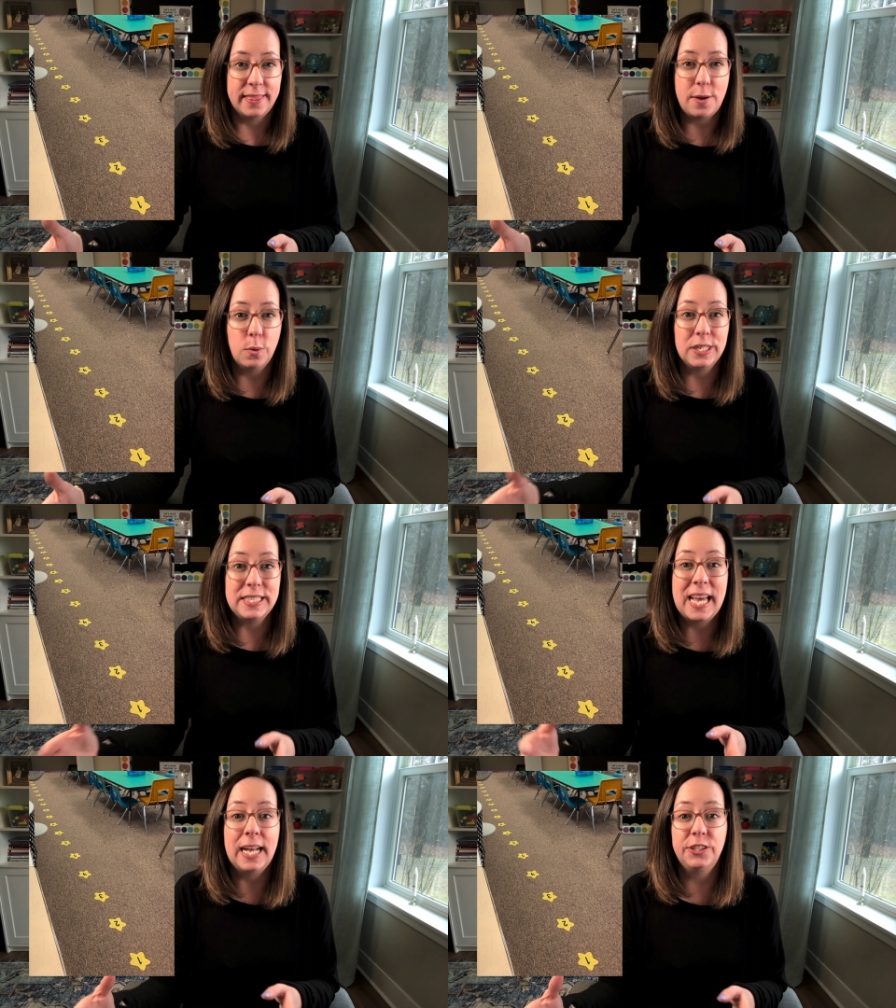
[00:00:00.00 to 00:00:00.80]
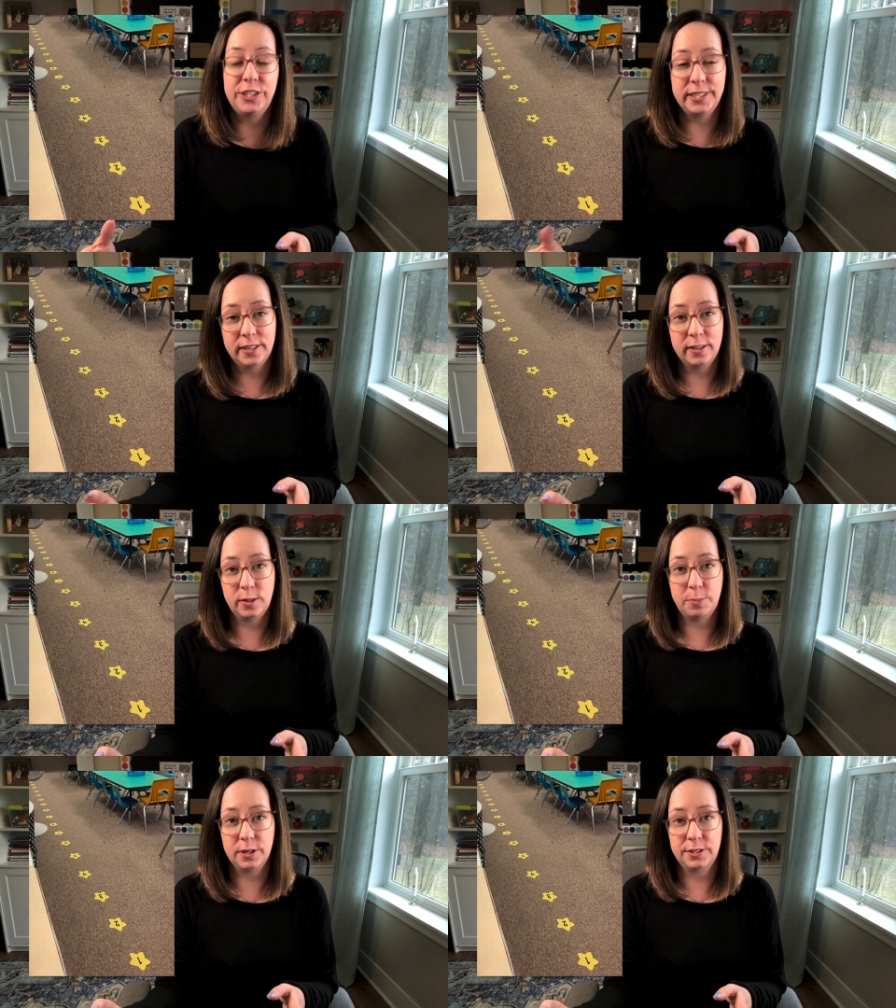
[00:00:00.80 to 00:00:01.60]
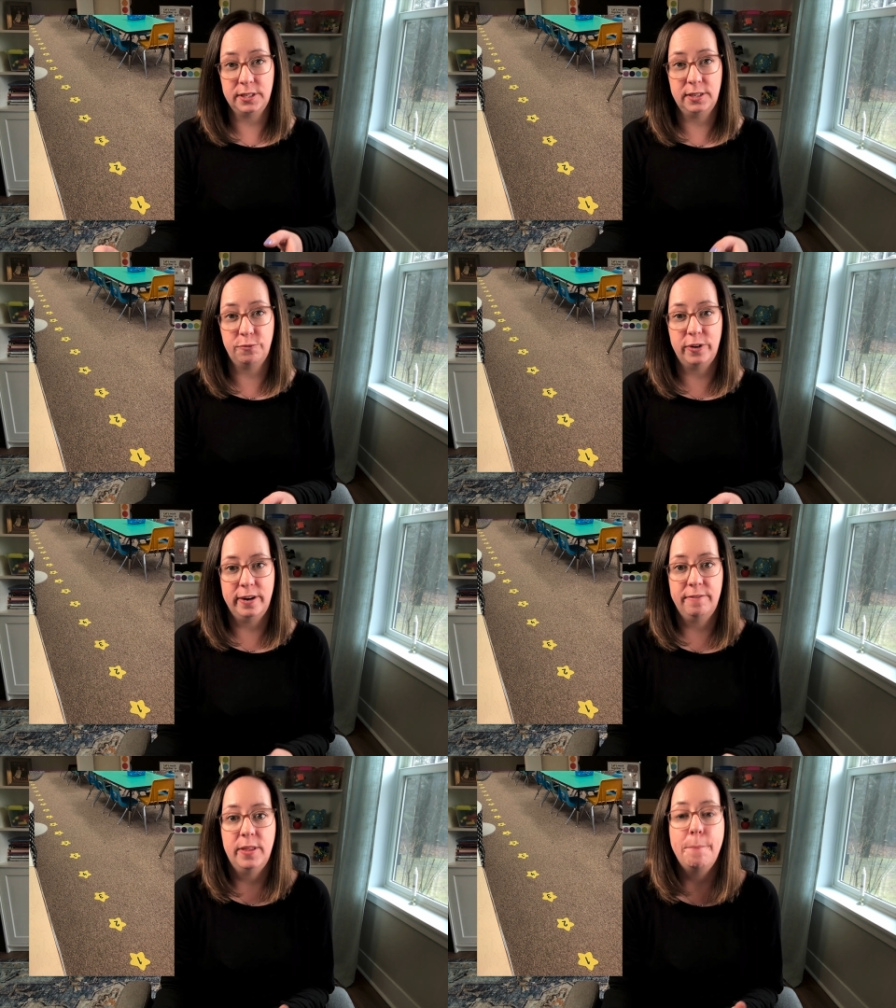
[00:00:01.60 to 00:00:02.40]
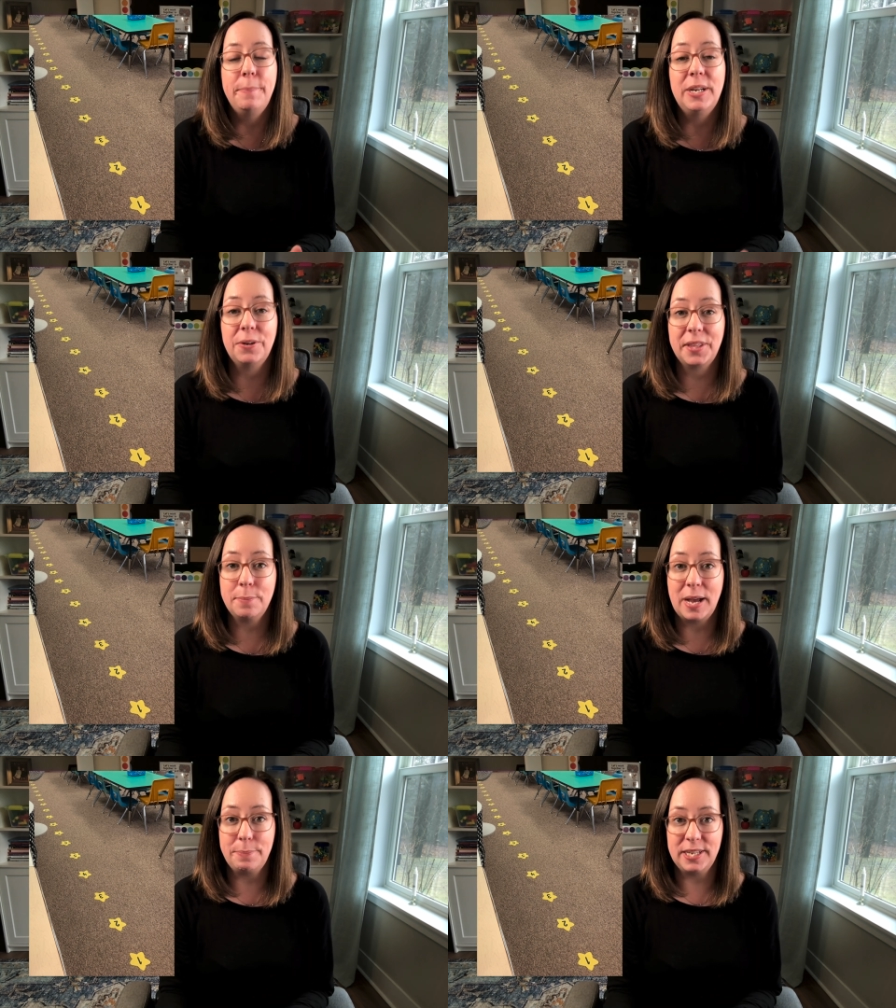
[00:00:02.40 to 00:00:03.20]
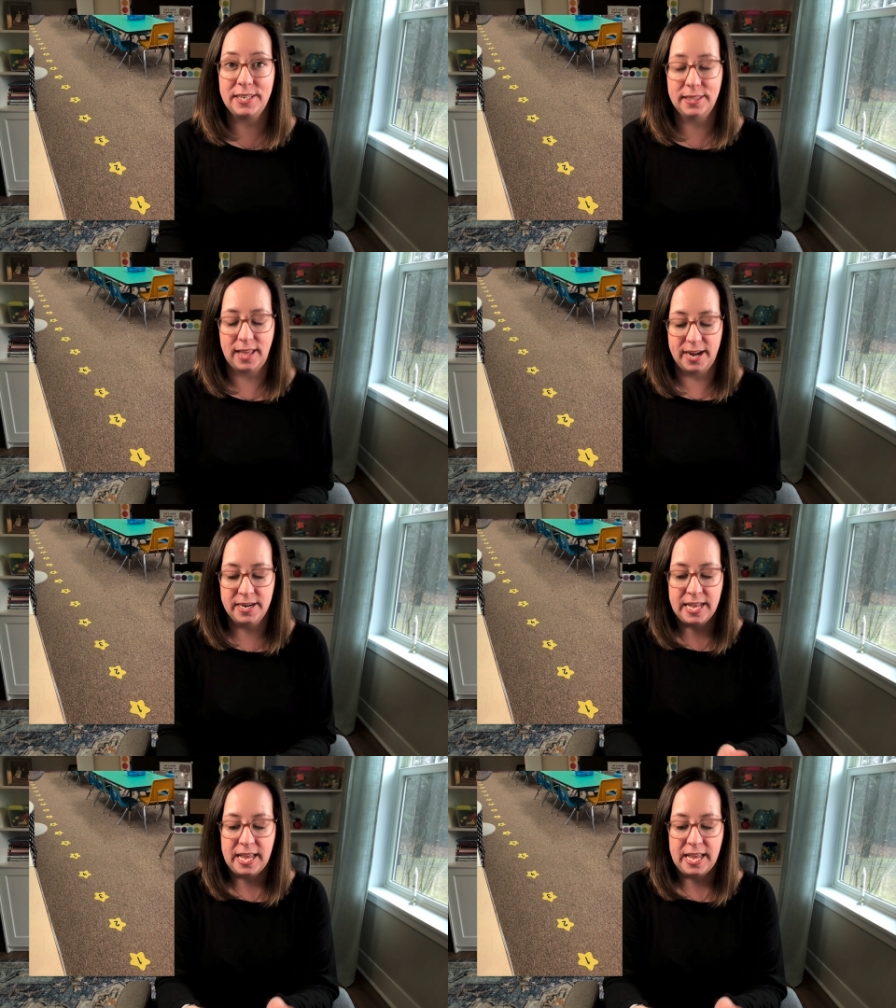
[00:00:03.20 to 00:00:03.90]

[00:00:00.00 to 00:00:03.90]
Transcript: they weren't touching the person in front of them merely by being in line.